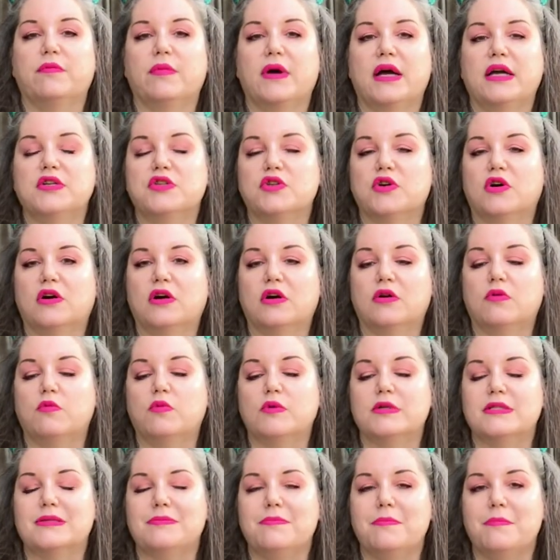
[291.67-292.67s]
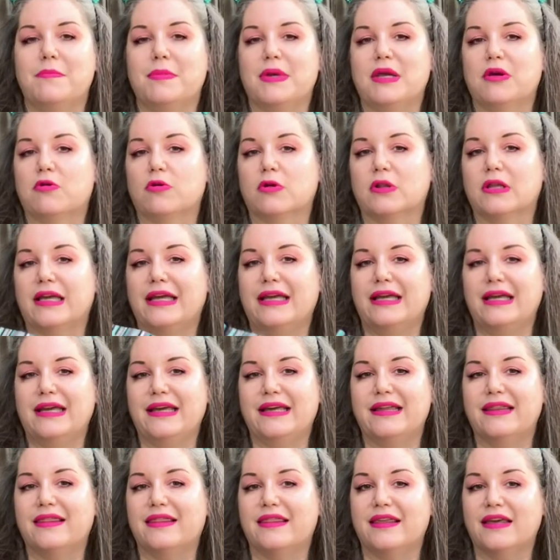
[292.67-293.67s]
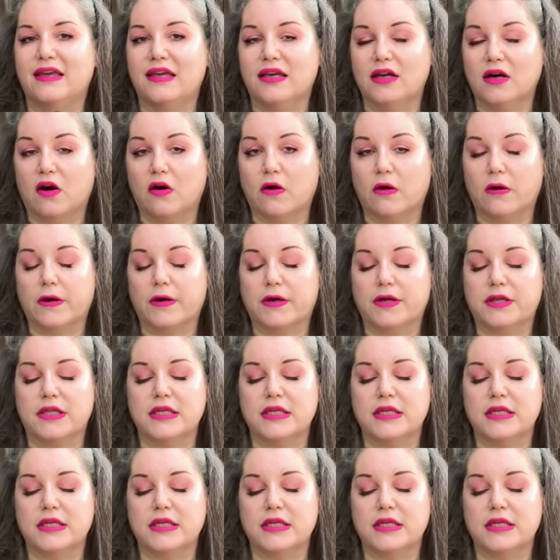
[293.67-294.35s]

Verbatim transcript: my dog was merely in the yard.